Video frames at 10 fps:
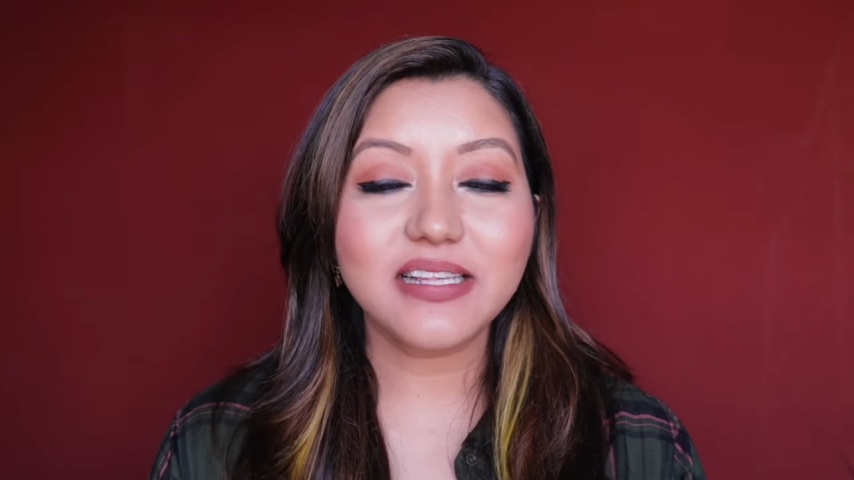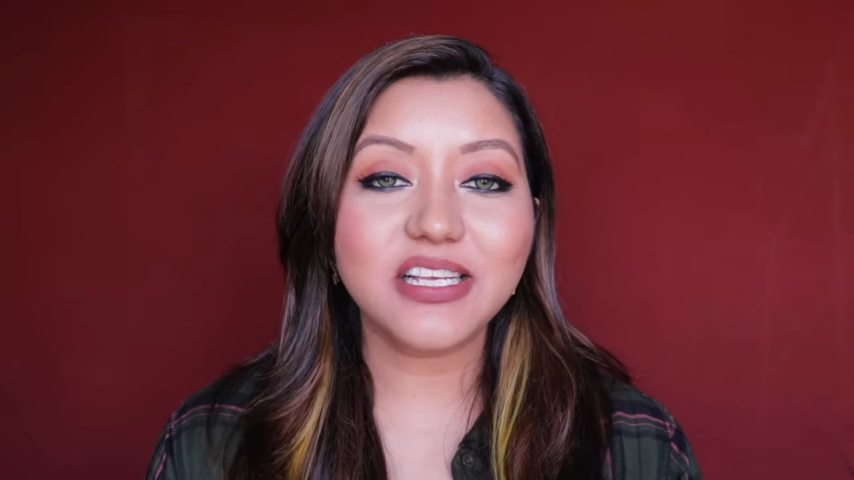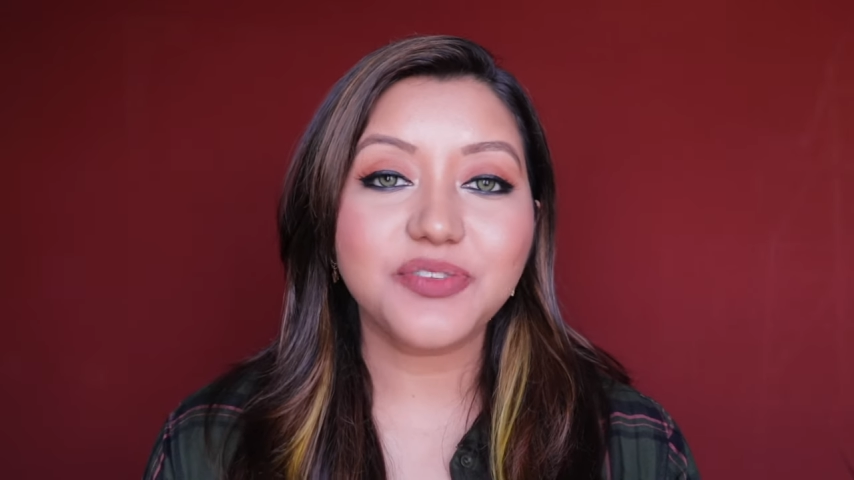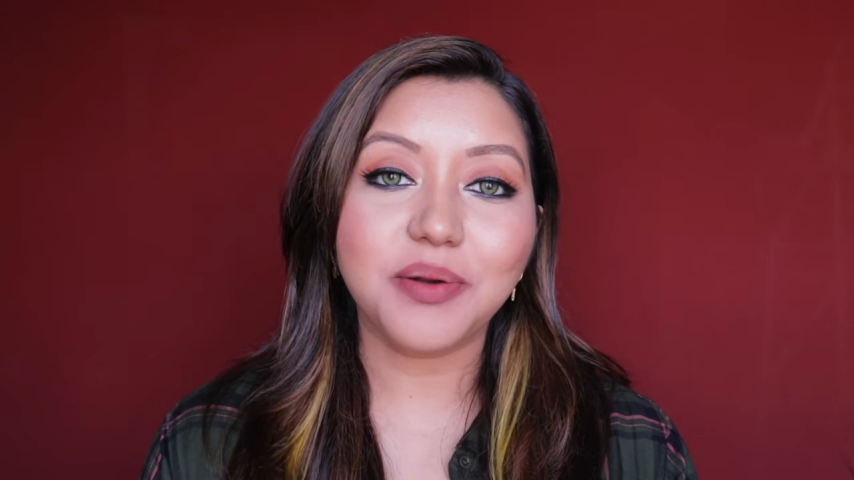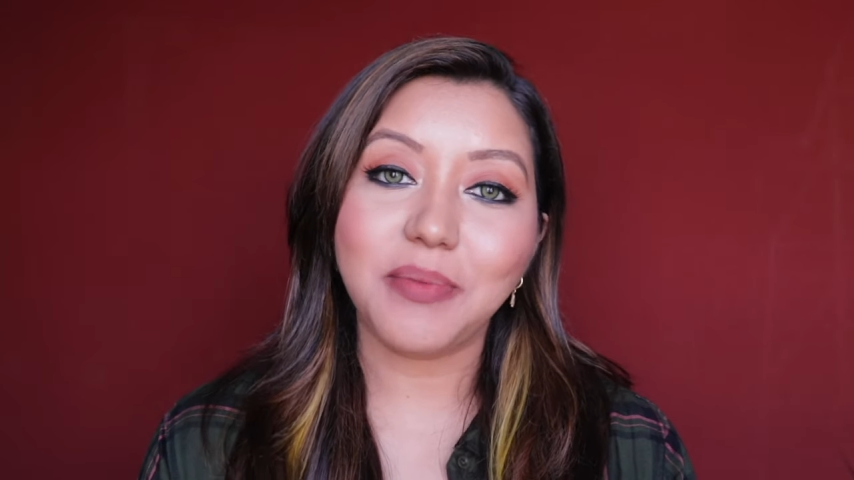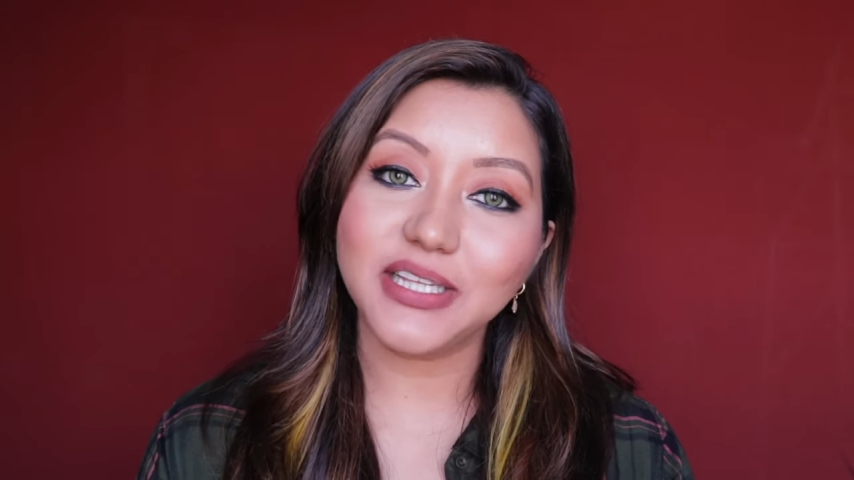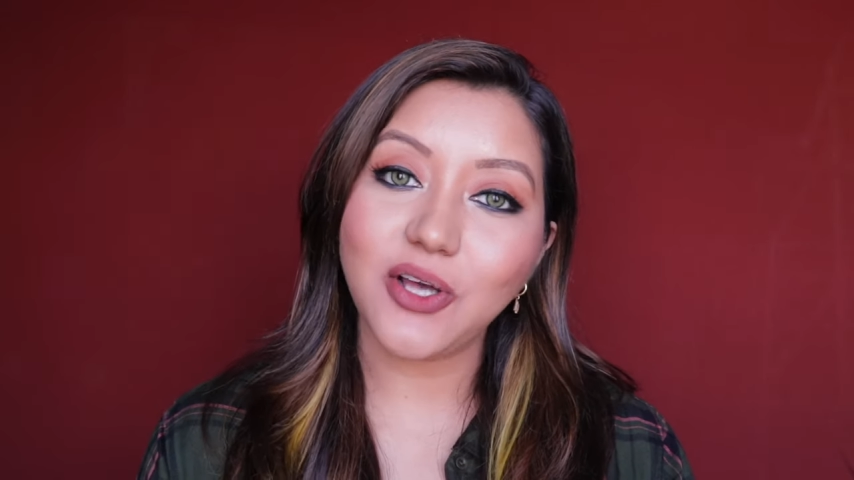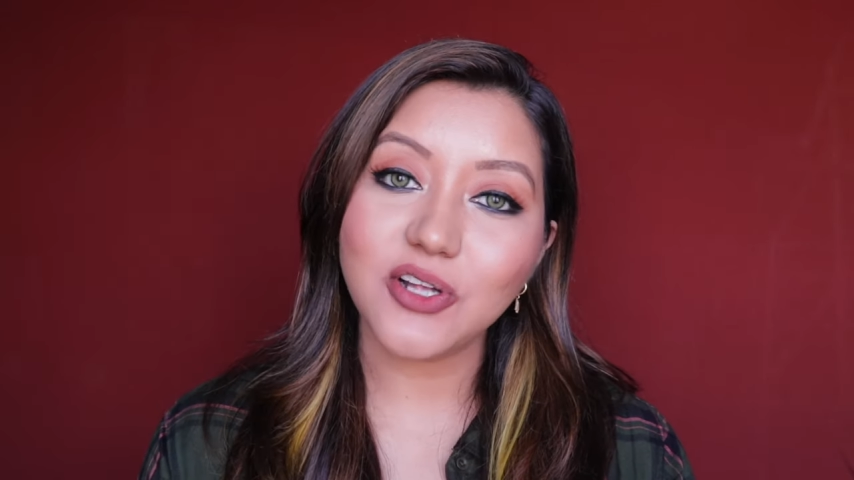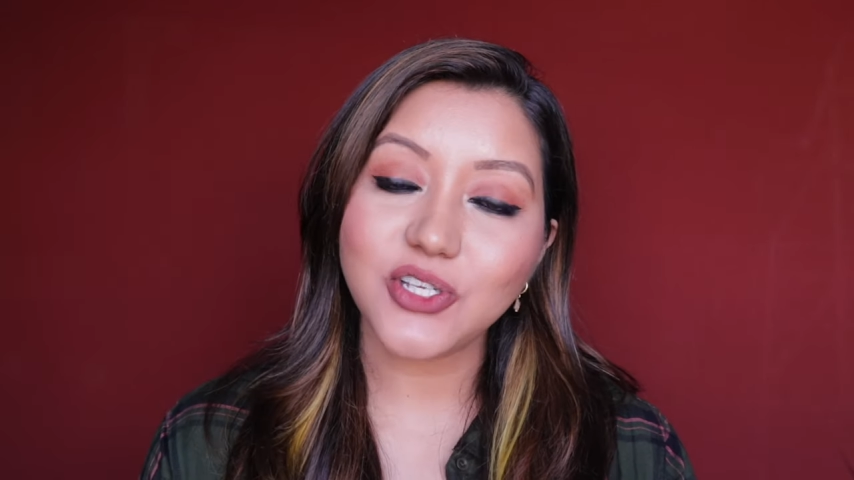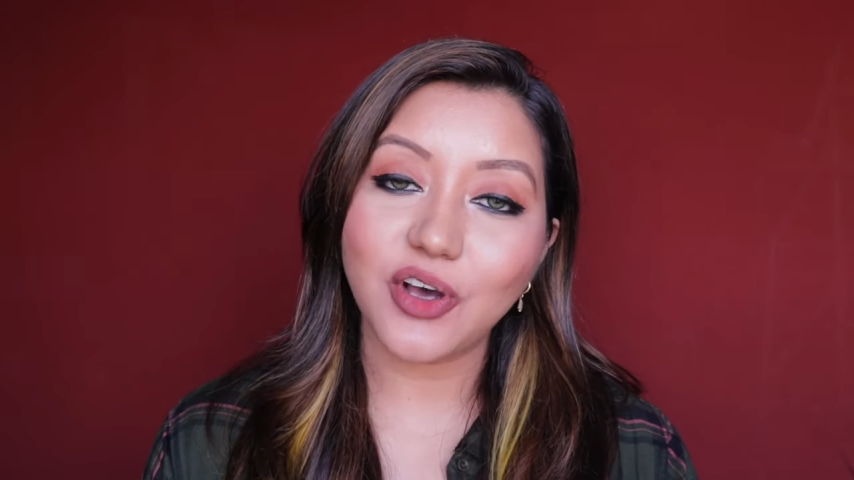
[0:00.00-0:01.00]
these were my
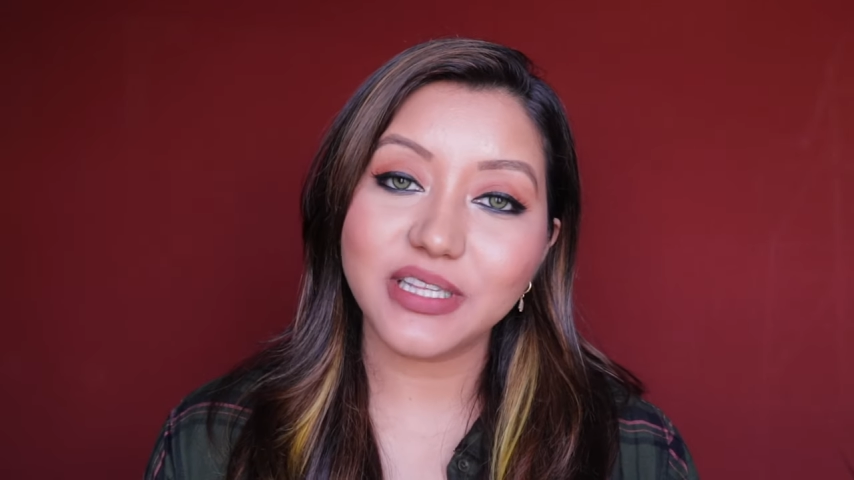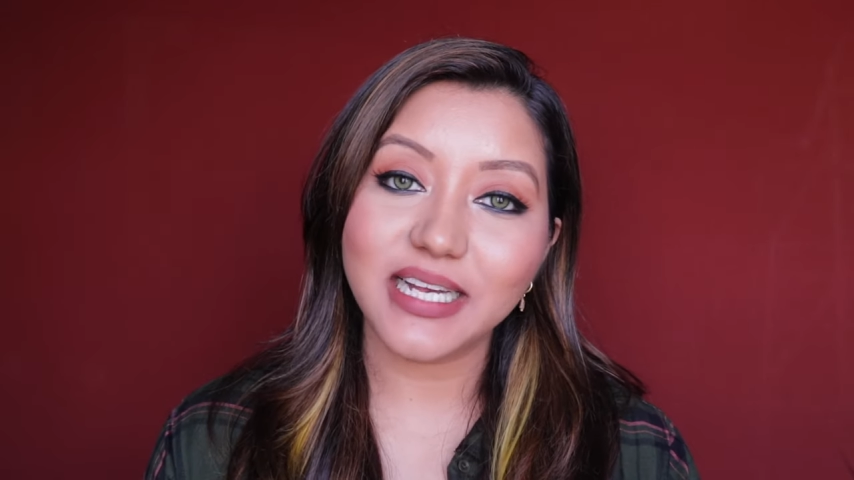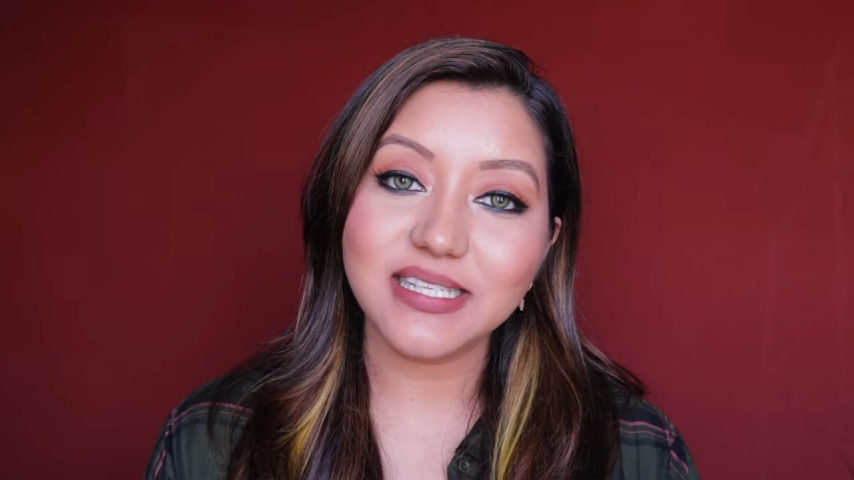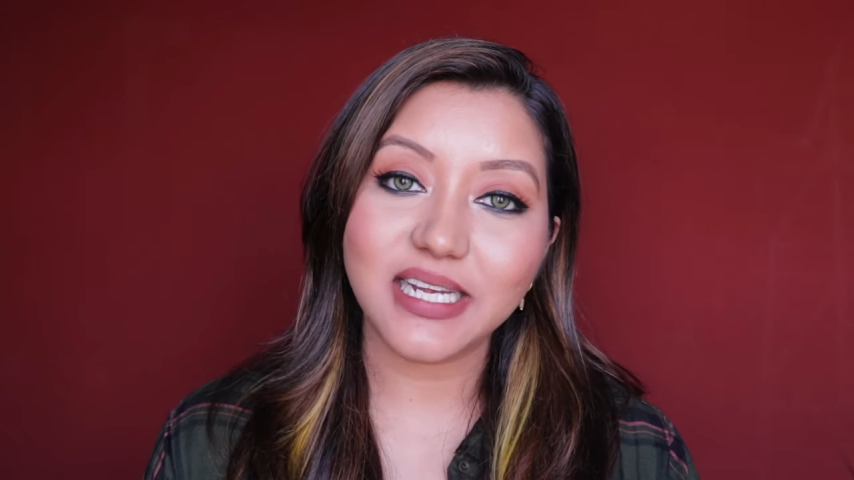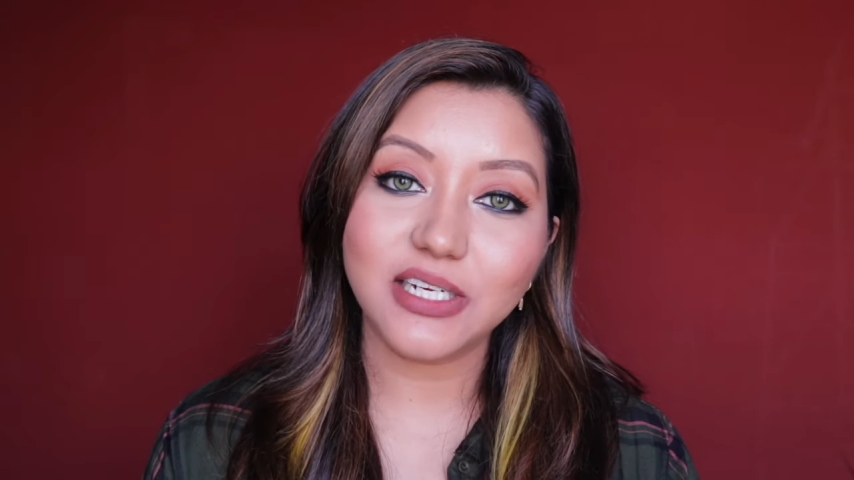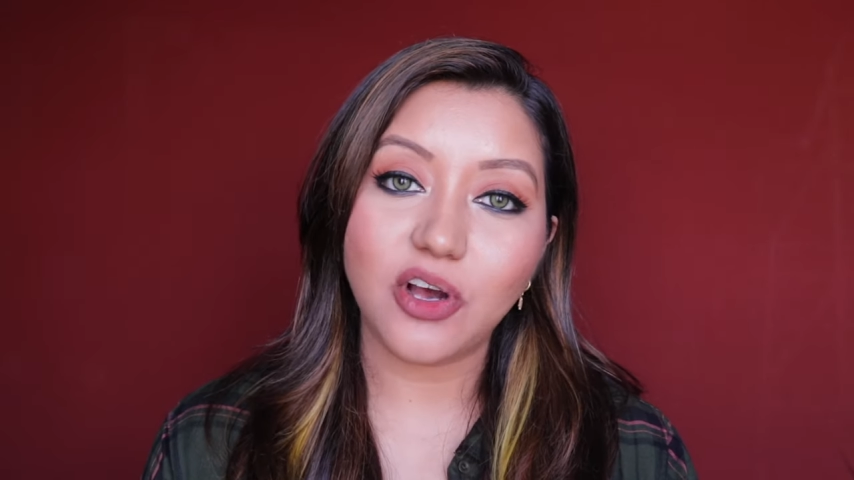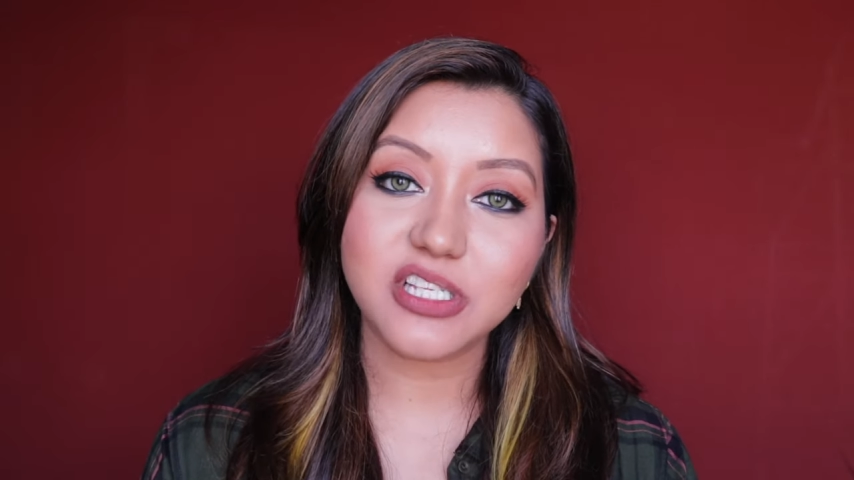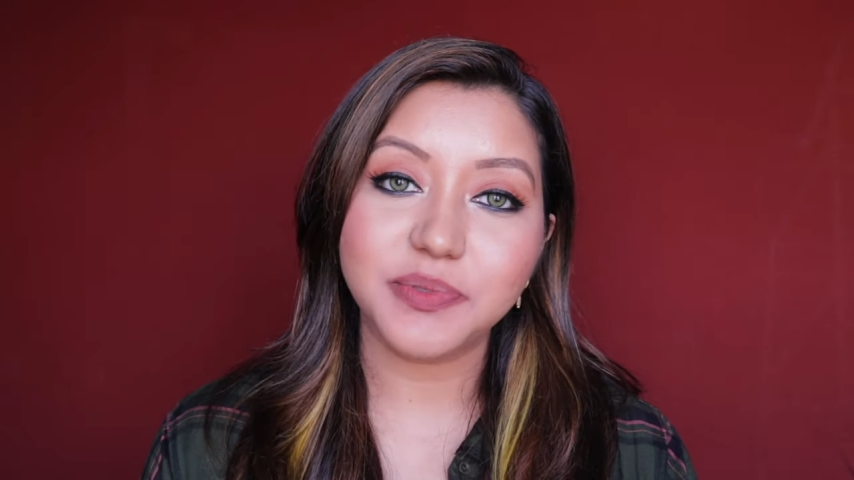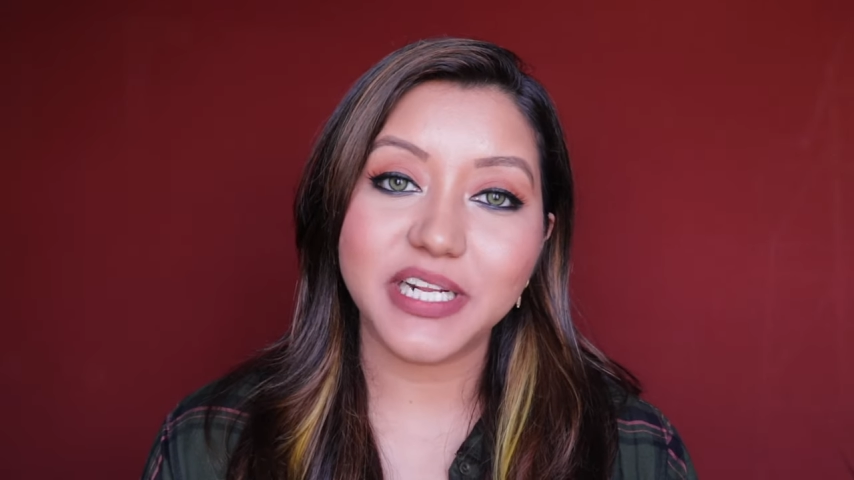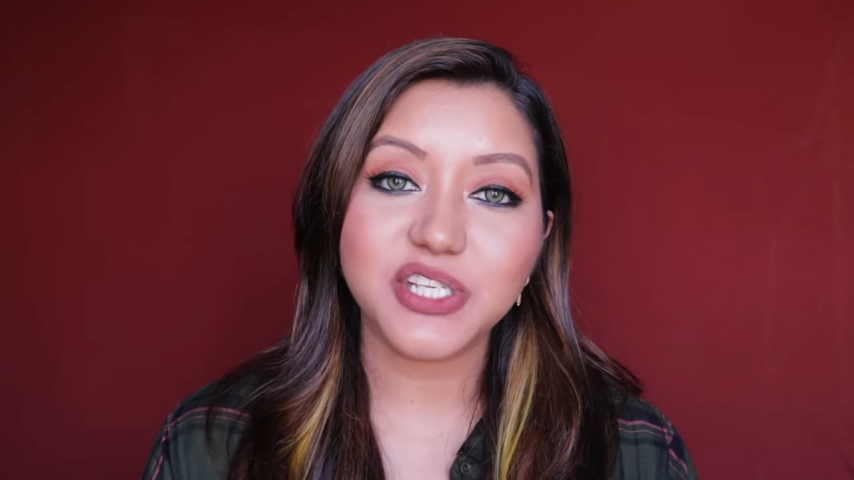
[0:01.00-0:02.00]
thoughts on the Inside
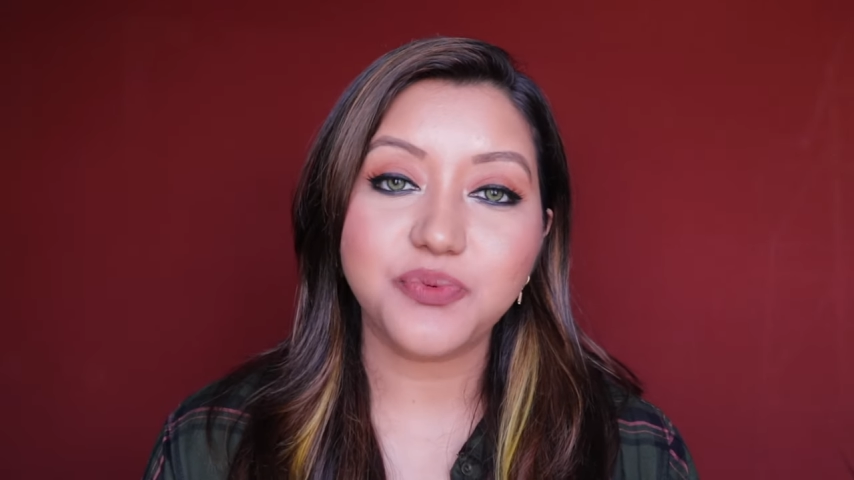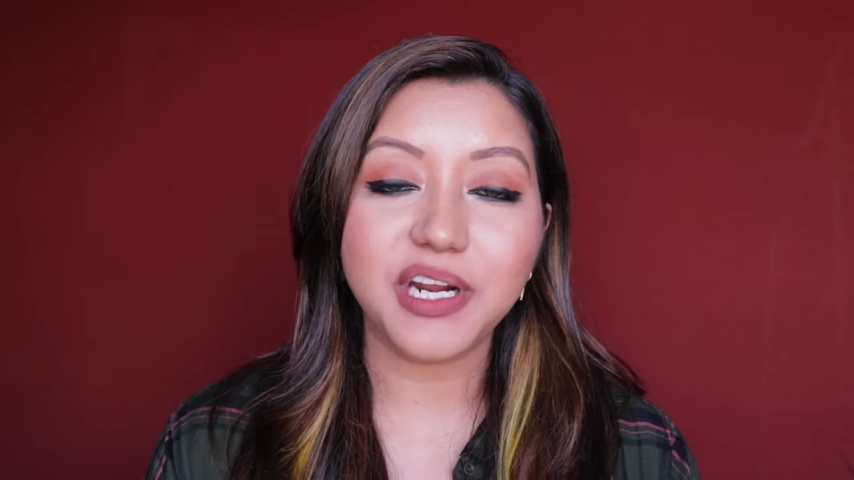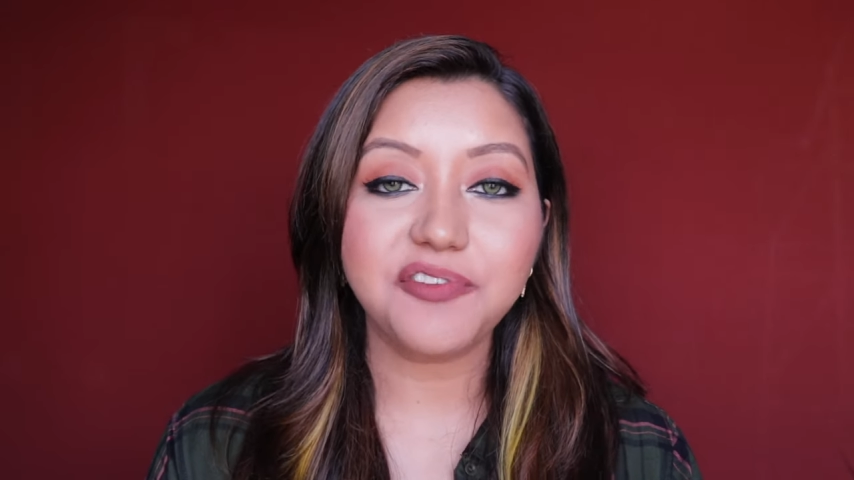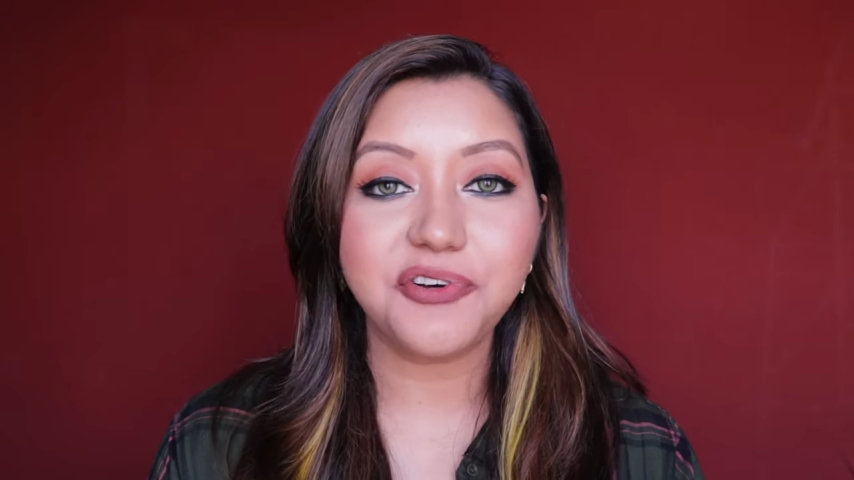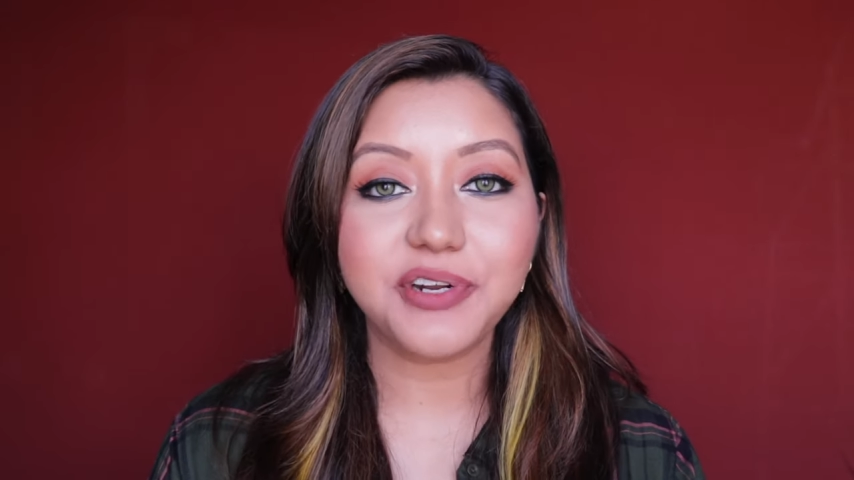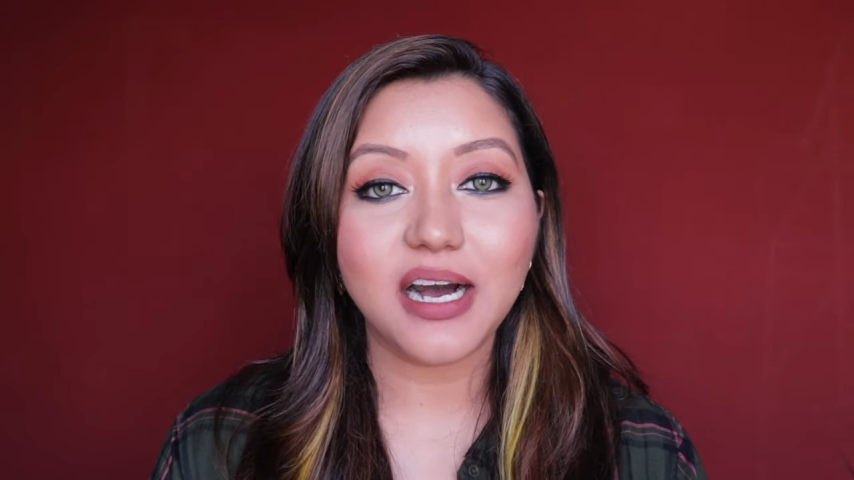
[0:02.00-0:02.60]
Cosmetics 24